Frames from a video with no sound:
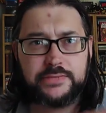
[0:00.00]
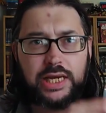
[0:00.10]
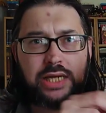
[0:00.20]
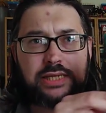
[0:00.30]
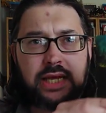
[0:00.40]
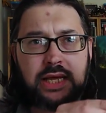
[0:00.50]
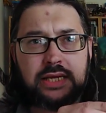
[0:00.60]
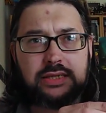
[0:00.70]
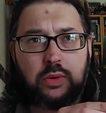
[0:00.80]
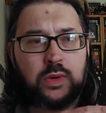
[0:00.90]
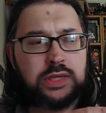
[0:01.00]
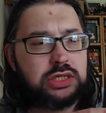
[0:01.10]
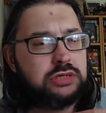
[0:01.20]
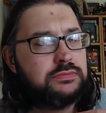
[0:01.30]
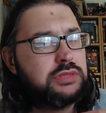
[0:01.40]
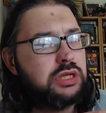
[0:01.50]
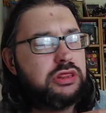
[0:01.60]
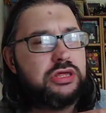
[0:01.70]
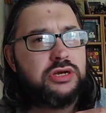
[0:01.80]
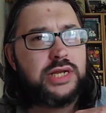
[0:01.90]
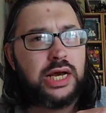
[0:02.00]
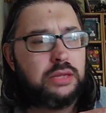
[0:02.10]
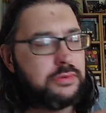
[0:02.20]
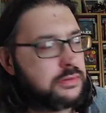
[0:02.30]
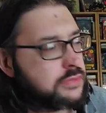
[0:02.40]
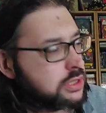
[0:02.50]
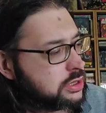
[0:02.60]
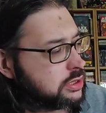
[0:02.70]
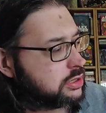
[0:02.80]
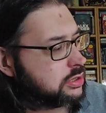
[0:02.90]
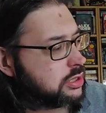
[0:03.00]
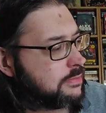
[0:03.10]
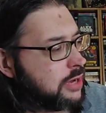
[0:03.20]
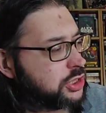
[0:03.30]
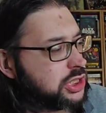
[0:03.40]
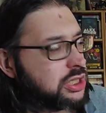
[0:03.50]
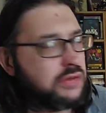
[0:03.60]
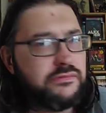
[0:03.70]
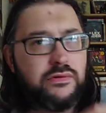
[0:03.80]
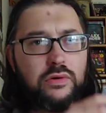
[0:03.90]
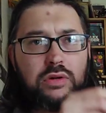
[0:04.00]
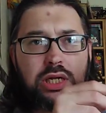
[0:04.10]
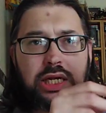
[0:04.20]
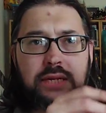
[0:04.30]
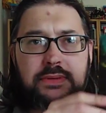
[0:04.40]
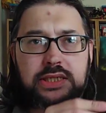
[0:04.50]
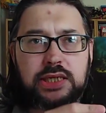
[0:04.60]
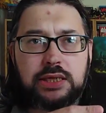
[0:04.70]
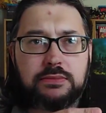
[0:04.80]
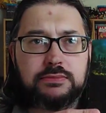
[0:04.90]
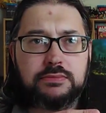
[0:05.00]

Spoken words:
And it is Wisdom's third album, Marching for Liberty.